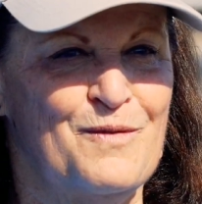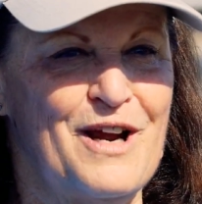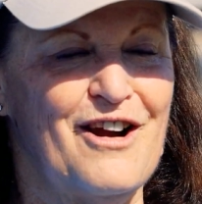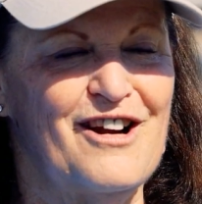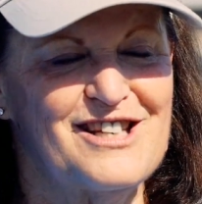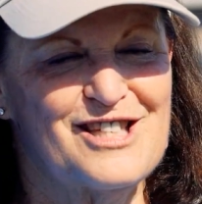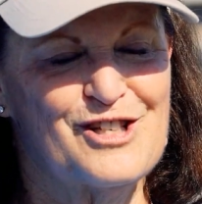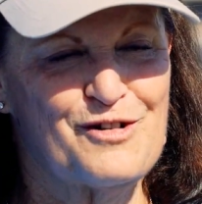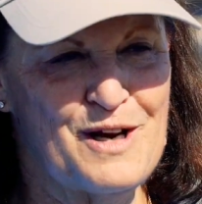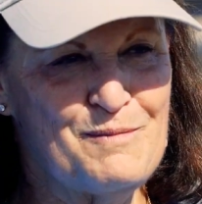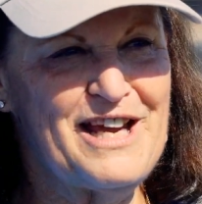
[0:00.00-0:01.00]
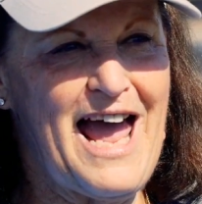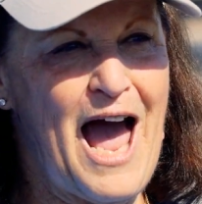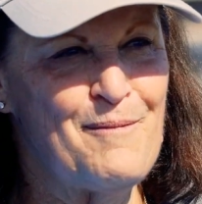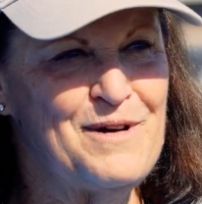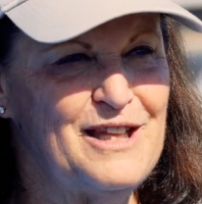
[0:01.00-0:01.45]
we are extremely
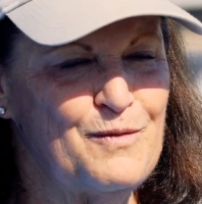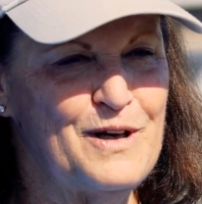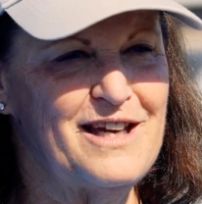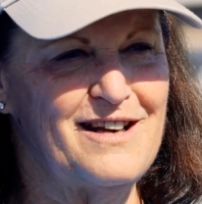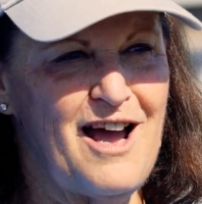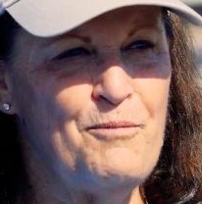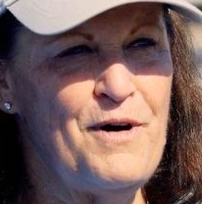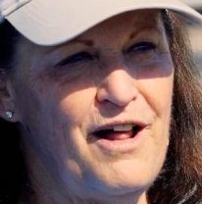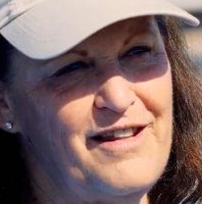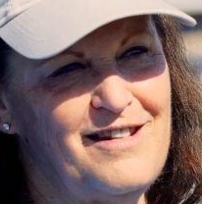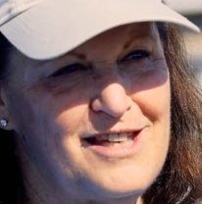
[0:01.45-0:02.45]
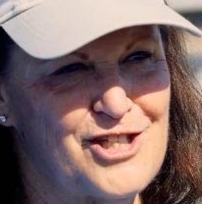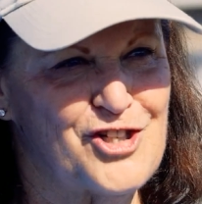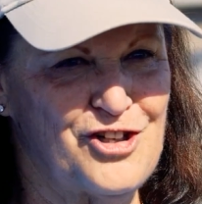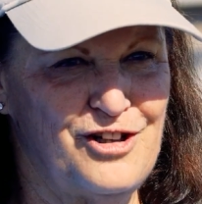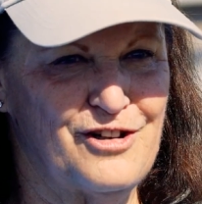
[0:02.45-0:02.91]
happy that we can help all of
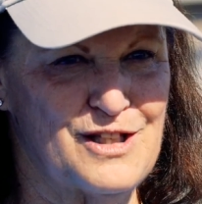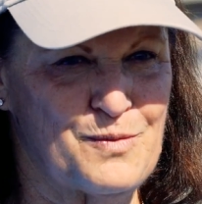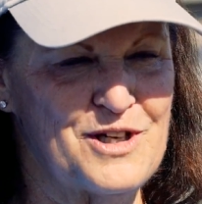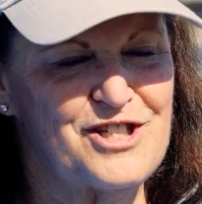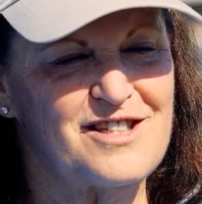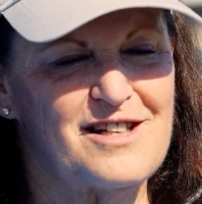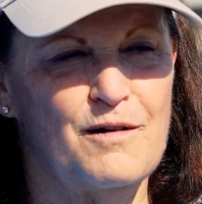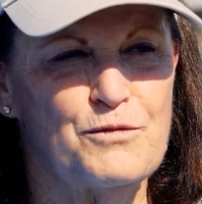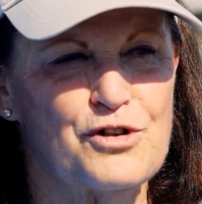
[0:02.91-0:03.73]
these children's wishes come